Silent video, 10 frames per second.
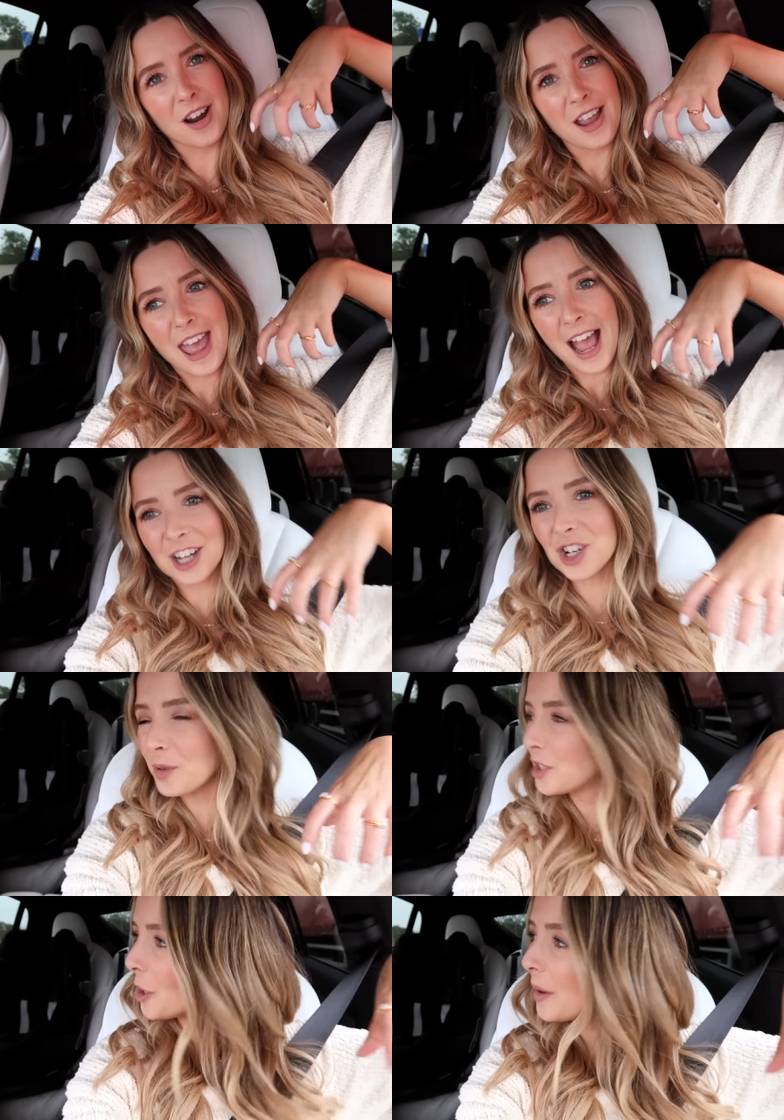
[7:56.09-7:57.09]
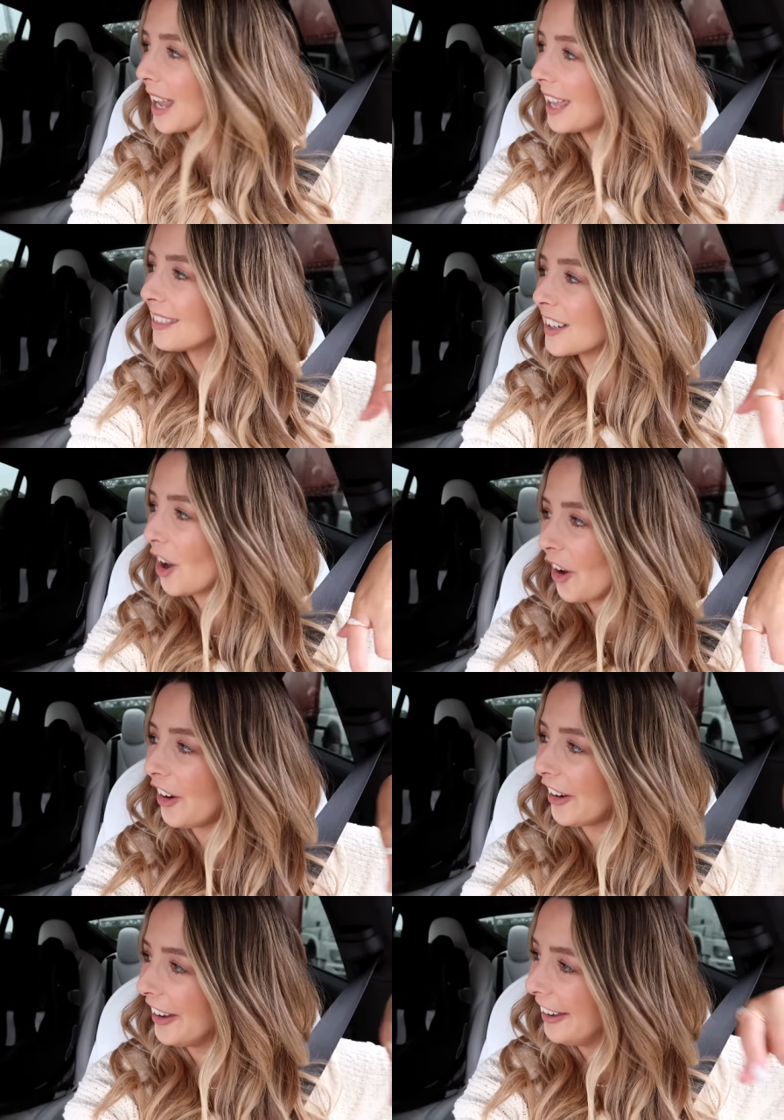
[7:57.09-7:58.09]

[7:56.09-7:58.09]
And she was doing it in the cot.